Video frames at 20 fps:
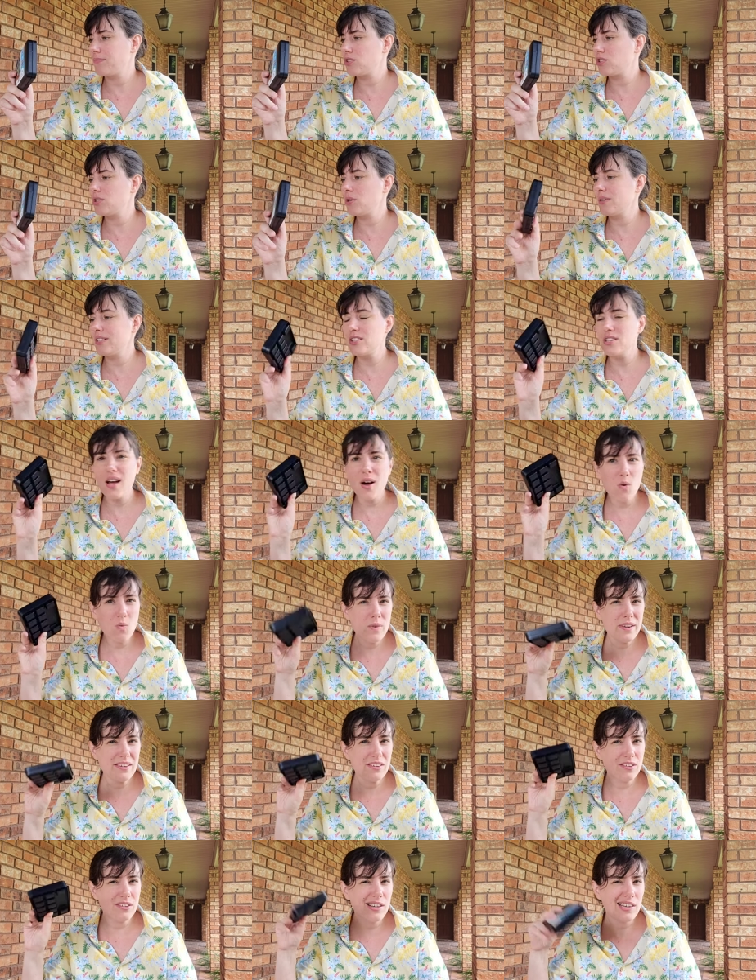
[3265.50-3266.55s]
So it's not
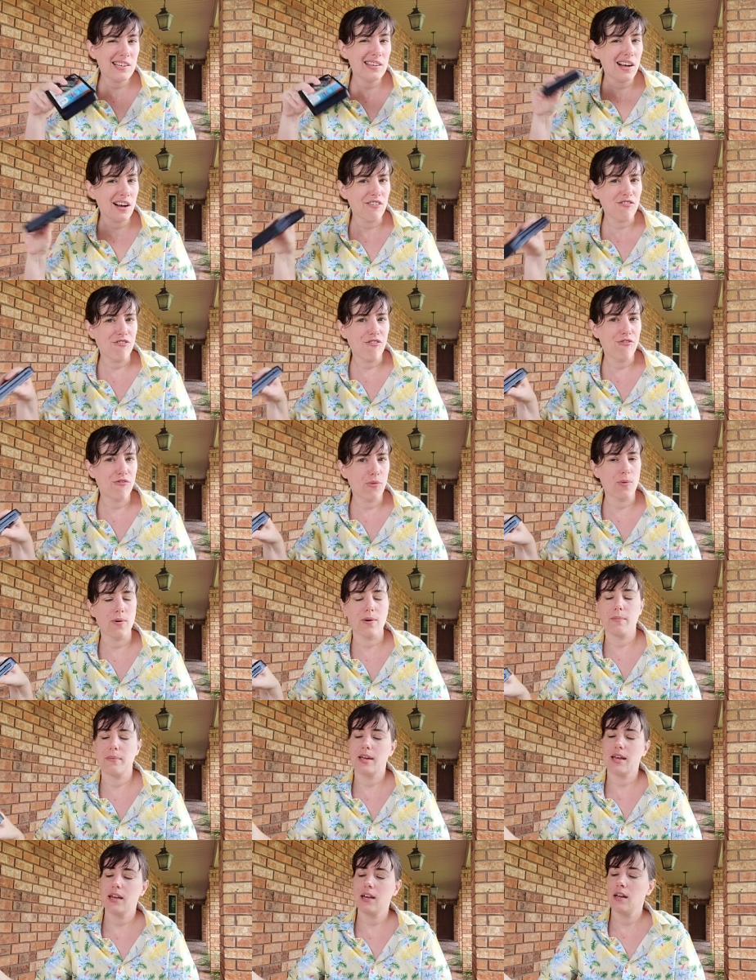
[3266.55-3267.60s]
weird enough
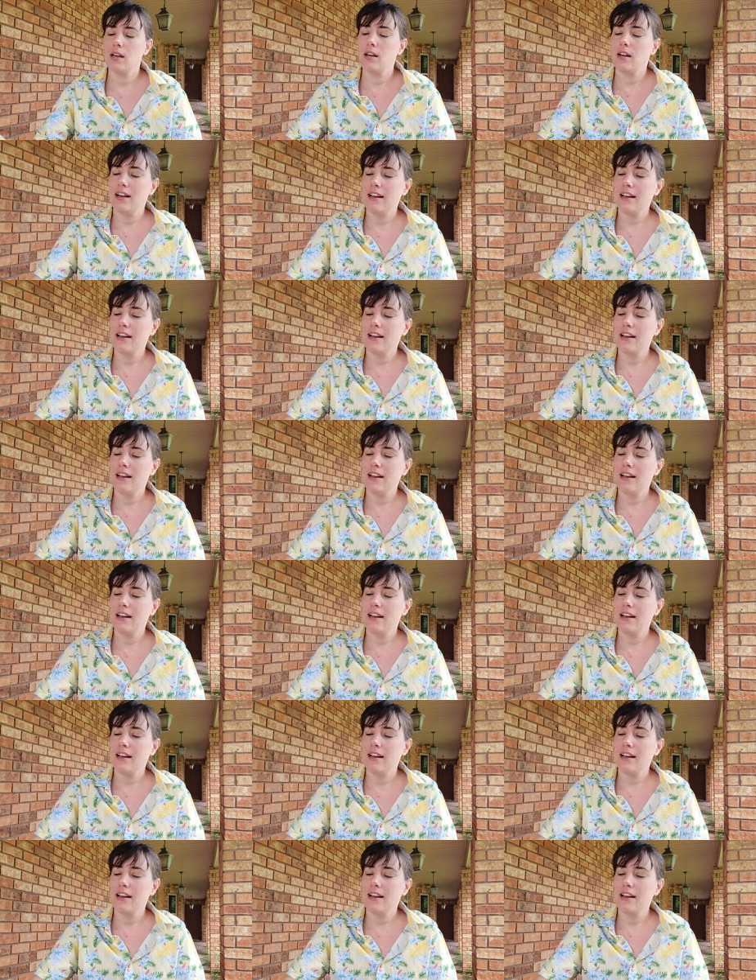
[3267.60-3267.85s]
for me.